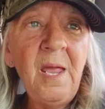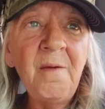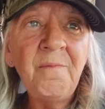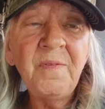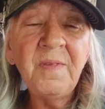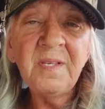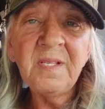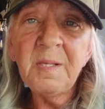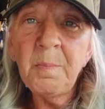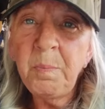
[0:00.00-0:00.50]
if
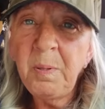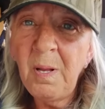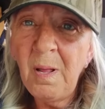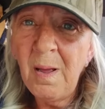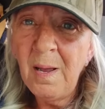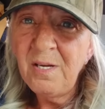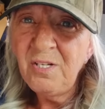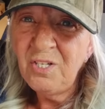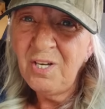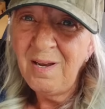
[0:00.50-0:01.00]
the
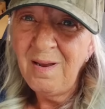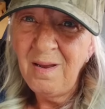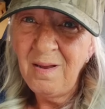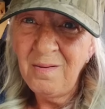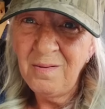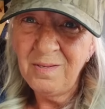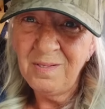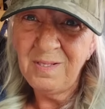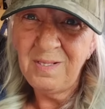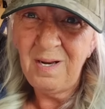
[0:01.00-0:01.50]
supply
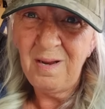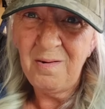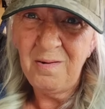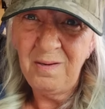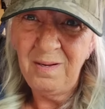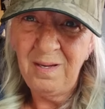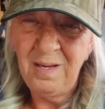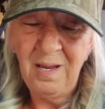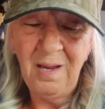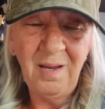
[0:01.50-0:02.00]
chain goes
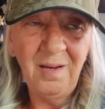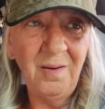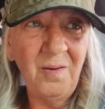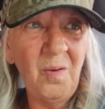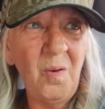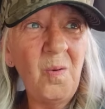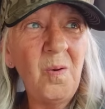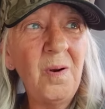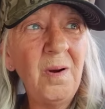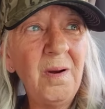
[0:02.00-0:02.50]
down
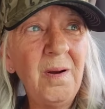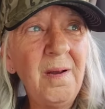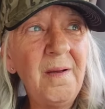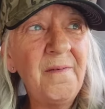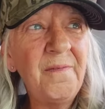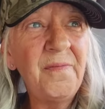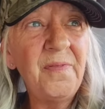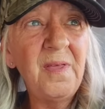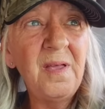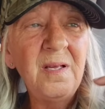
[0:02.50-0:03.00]
again, or
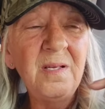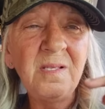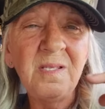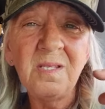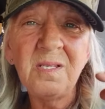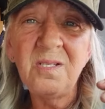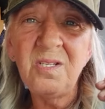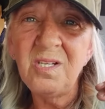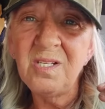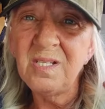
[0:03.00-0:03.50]
if
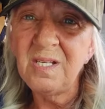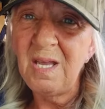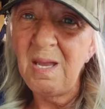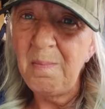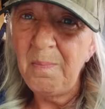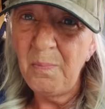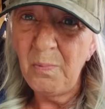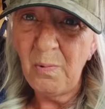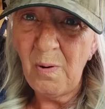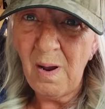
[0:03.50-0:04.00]
things just
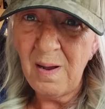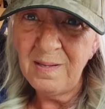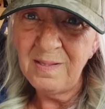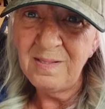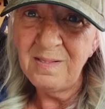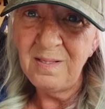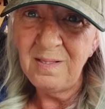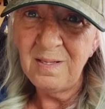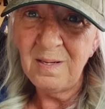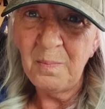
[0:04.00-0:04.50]
keep
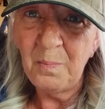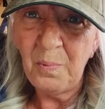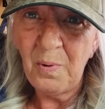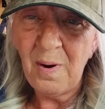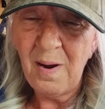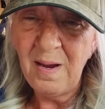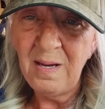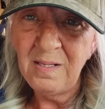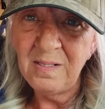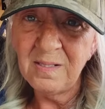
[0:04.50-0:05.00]
rising in
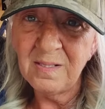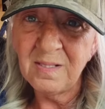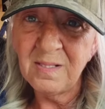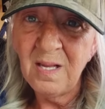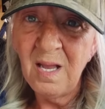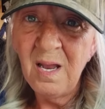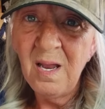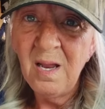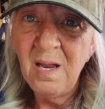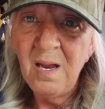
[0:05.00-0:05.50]

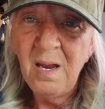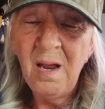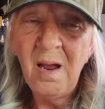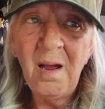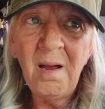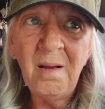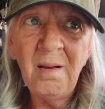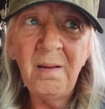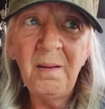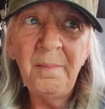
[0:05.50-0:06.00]
price,
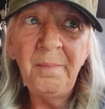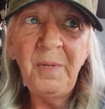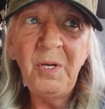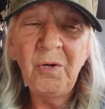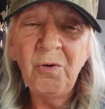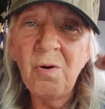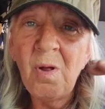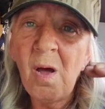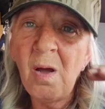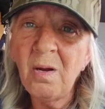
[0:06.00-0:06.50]

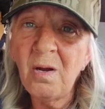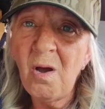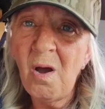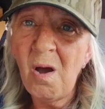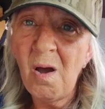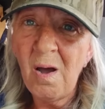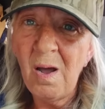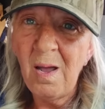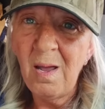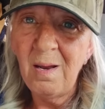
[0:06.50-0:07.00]
you're not
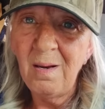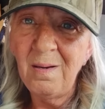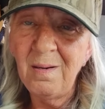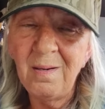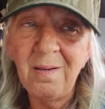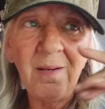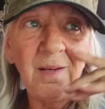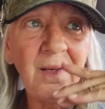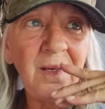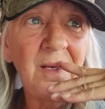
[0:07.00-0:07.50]
caught,
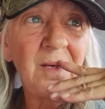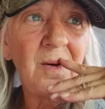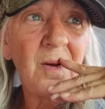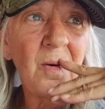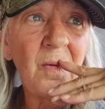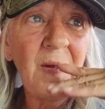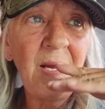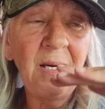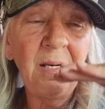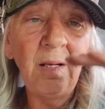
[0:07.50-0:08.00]
you
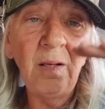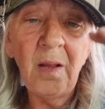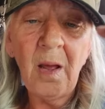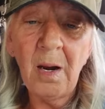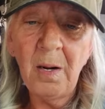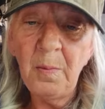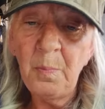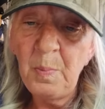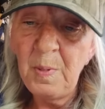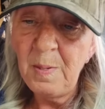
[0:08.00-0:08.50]
know. And a
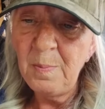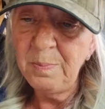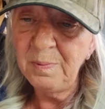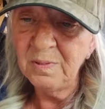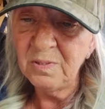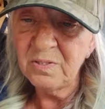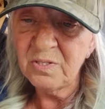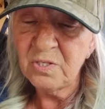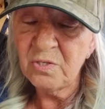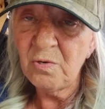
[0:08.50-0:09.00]
lot of
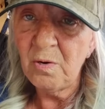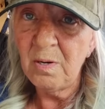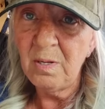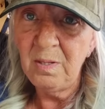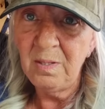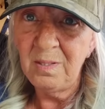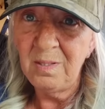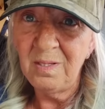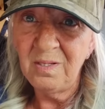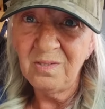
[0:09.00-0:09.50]
people are
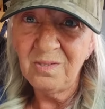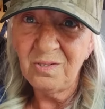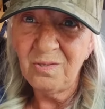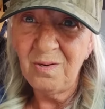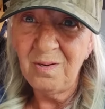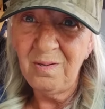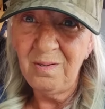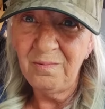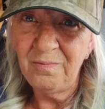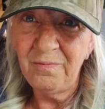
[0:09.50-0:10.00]
struggling. I
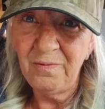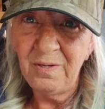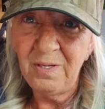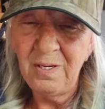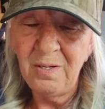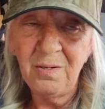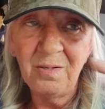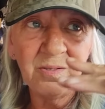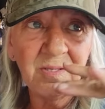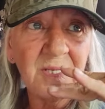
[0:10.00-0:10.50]
struggled for
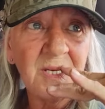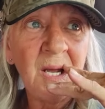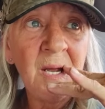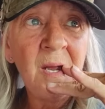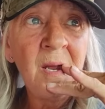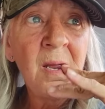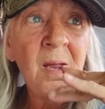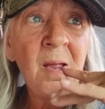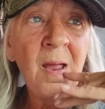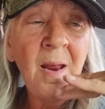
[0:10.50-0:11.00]
years.
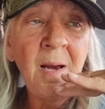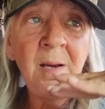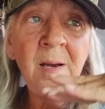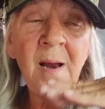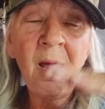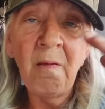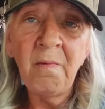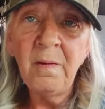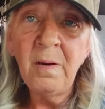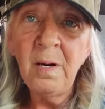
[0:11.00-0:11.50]
And
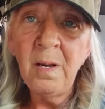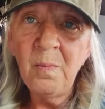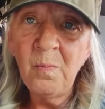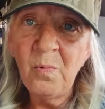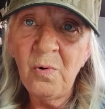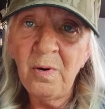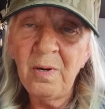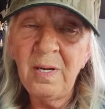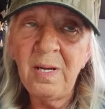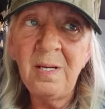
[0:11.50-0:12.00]
now that I'm
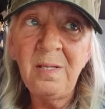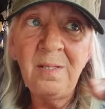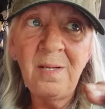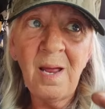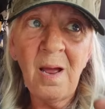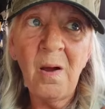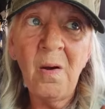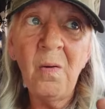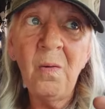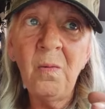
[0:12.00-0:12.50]
working,
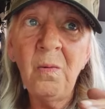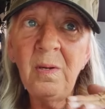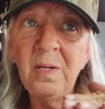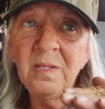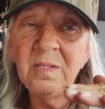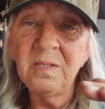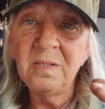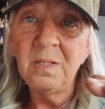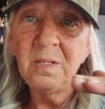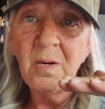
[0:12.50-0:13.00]
now
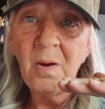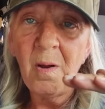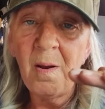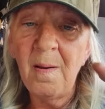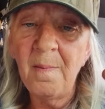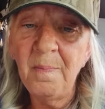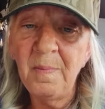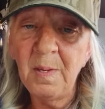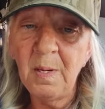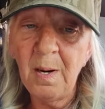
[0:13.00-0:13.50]
is the
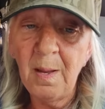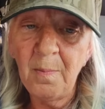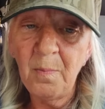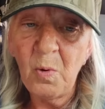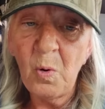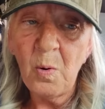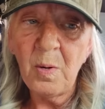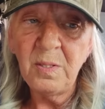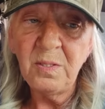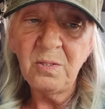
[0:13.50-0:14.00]
time that I'm
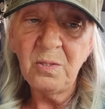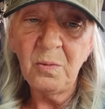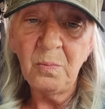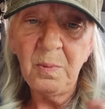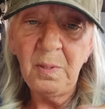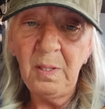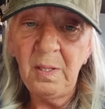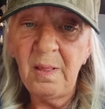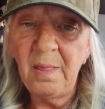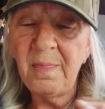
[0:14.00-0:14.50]
going to
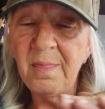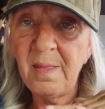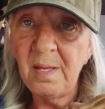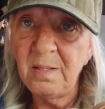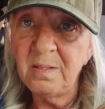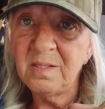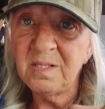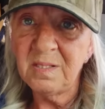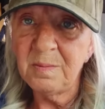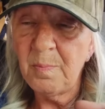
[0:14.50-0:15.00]
really
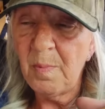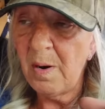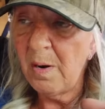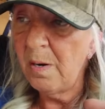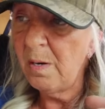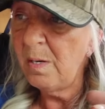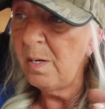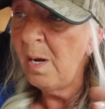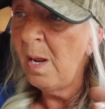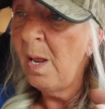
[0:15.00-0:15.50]
think
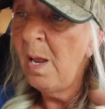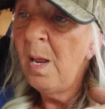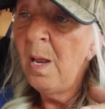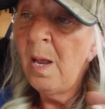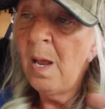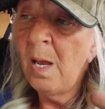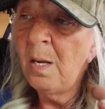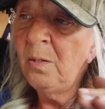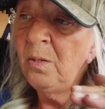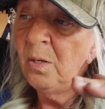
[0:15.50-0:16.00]
smart
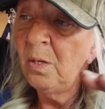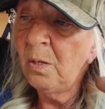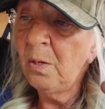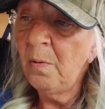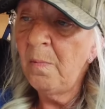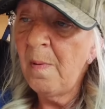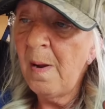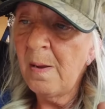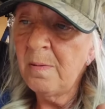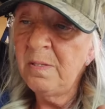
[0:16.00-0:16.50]
and look
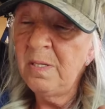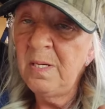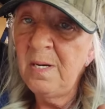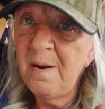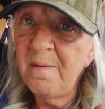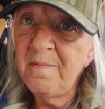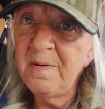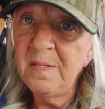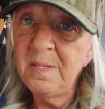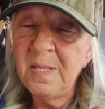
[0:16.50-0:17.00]
around at
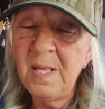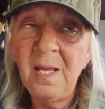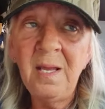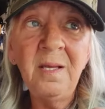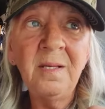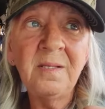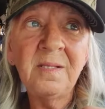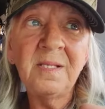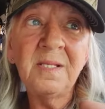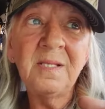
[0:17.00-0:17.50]

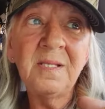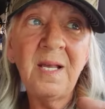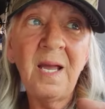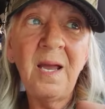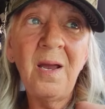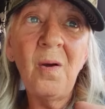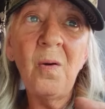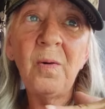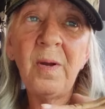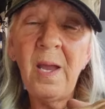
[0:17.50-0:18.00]
everything and
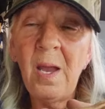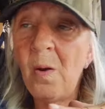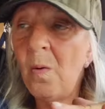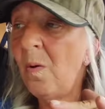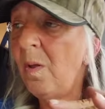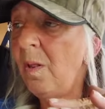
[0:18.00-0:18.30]
say, okay,